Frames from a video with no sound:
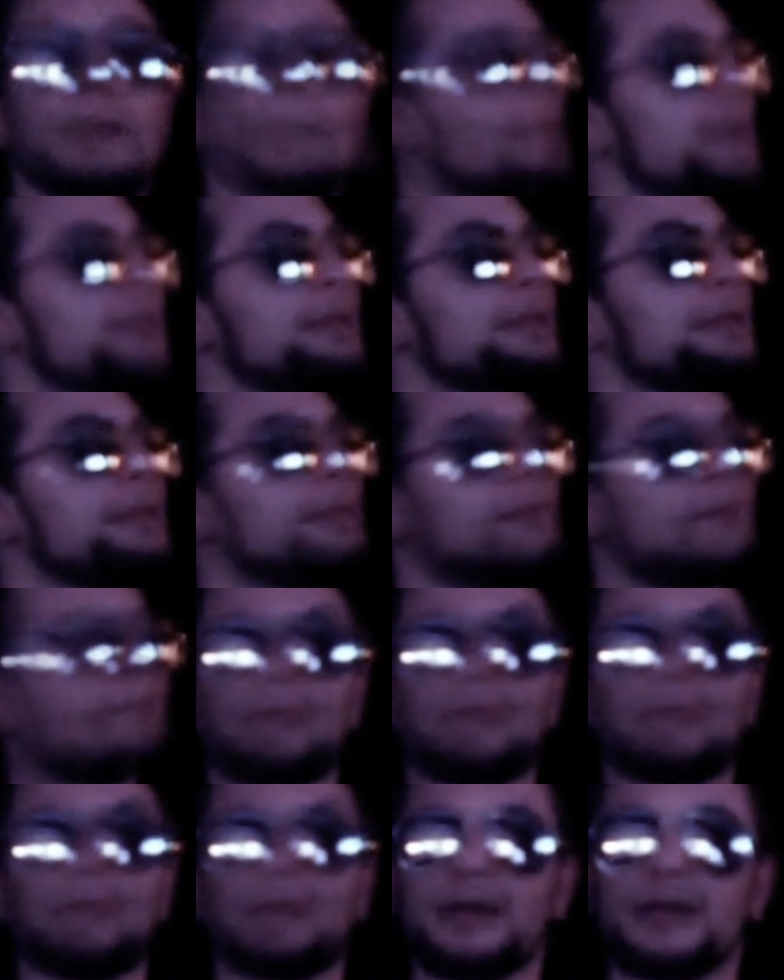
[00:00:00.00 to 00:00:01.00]
Maybe
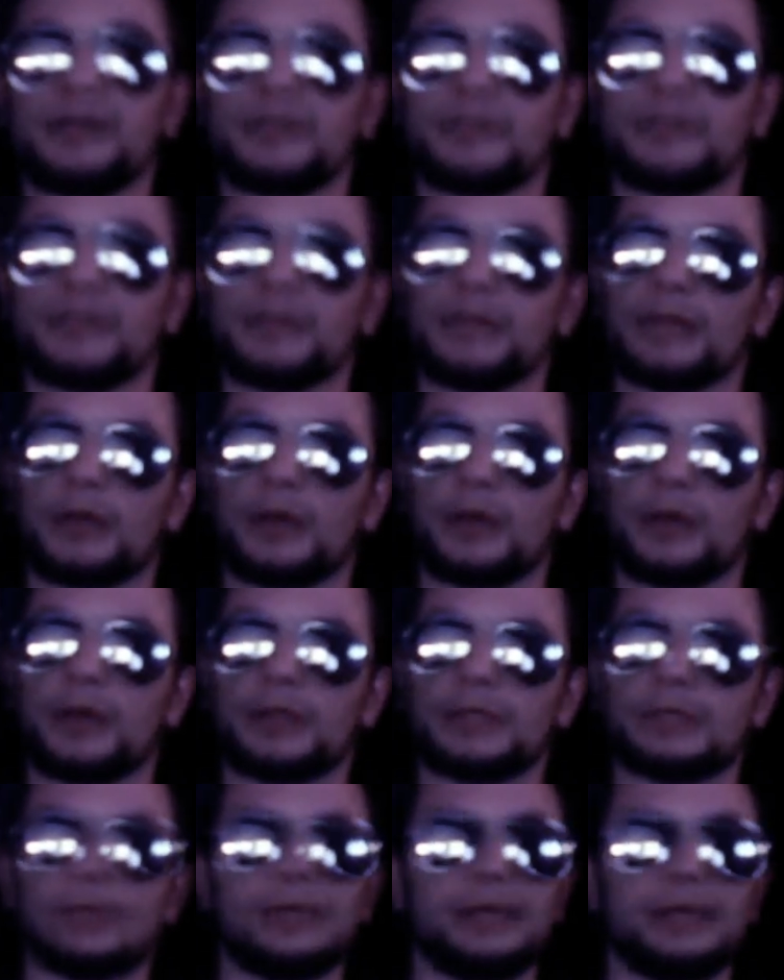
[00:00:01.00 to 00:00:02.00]
deep down,
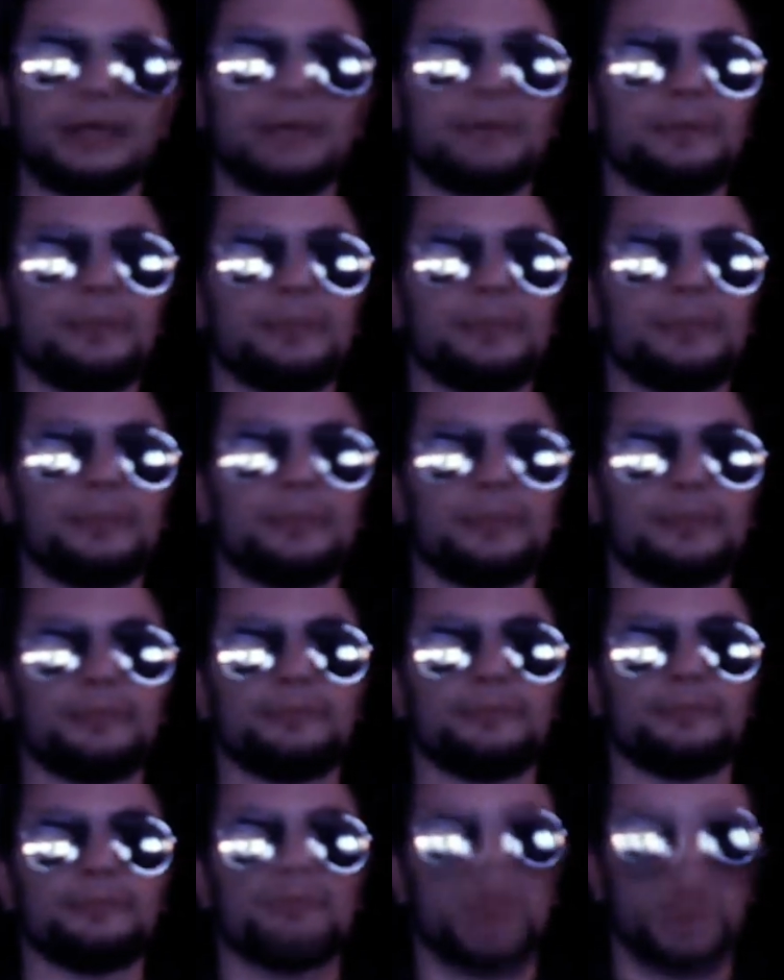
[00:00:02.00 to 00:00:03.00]
psychologically,
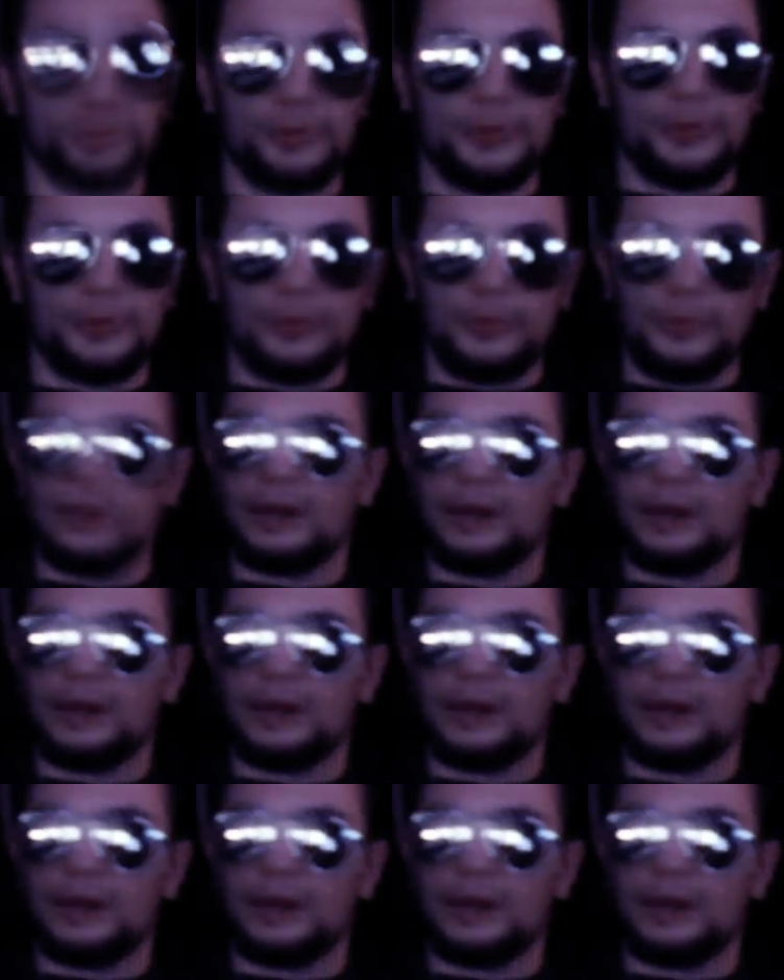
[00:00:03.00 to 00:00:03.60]
you